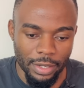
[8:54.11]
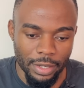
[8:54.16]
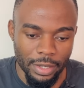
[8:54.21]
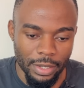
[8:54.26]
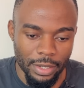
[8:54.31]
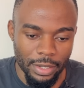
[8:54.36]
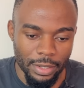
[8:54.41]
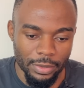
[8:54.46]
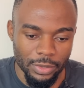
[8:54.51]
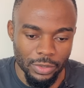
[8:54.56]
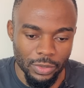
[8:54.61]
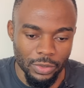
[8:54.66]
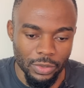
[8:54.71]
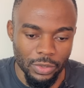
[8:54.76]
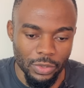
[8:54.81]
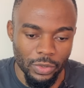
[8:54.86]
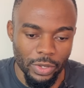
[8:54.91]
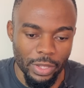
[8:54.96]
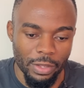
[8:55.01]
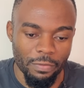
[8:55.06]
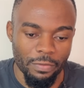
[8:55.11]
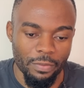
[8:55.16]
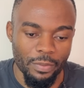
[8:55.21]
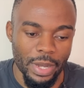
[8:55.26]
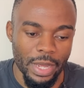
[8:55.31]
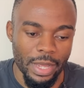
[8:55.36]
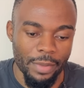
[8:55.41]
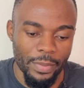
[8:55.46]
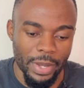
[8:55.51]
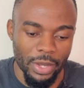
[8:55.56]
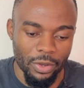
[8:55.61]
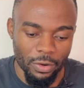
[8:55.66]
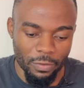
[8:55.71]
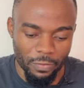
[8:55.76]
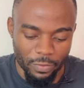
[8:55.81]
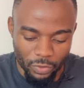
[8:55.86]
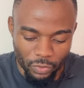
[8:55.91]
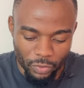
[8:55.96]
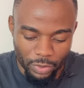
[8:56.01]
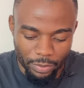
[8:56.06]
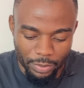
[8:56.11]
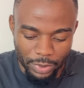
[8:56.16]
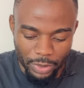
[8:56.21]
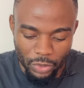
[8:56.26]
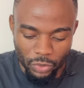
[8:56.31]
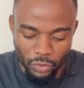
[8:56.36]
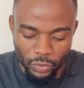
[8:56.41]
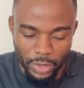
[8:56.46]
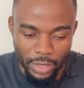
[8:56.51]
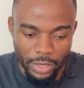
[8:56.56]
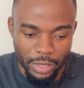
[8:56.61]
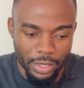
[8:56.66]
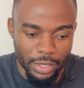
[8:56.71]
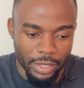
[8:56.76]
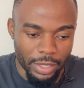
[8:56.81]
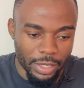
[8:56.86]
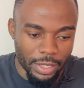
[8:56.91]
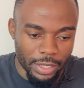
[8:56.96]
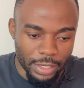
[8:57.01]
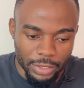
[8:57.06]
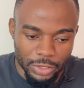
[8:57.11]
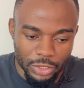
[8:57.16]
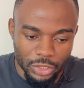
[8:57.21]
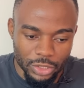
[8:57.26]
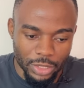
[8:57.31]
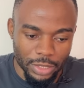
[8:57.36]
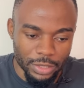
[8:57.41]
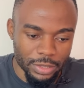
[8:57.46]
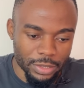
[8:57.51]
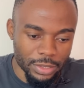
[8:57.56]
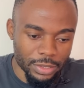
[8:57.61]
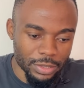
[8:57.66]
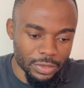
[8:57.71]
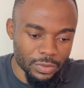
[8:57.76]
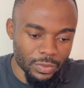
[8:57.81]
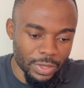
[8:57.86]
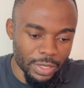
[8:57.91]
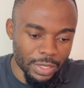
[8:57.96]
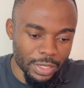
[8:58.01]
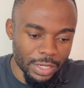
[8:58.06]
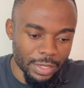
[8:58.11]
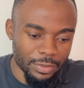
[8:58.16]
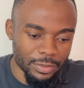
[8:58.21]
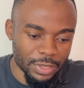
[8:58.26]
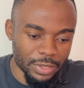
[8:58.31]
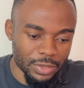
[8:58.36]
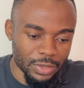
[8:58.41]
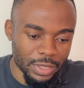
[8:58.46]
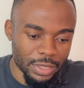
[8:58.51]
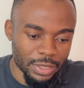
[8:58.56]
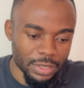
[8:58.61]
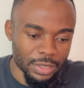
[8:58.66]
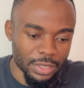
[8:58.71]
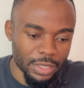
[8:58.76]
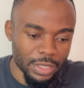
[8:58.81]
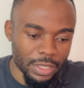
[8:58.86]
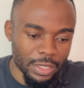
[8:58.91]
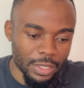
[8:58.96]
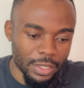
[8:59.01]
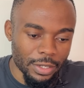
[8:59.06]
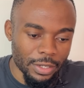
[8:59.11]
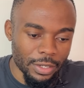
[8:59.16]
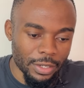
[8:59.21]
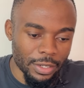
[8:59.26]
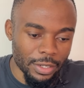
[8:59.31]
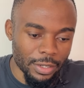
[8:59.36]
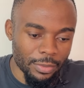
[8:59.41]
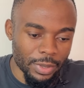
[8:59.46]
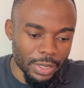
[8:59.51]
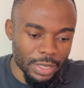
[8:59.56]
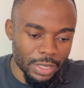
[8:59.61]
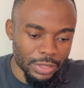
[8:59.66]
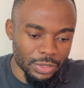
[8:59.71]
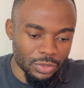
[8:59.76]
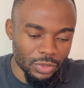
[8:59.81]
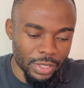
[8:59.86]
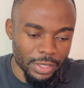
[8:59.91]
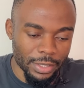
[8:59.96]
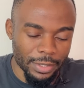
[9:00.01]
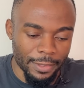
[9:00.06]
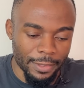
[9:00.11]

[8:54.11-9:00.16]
I don't know if my microphone will be doing justice when it comes into this, uh, but let's try.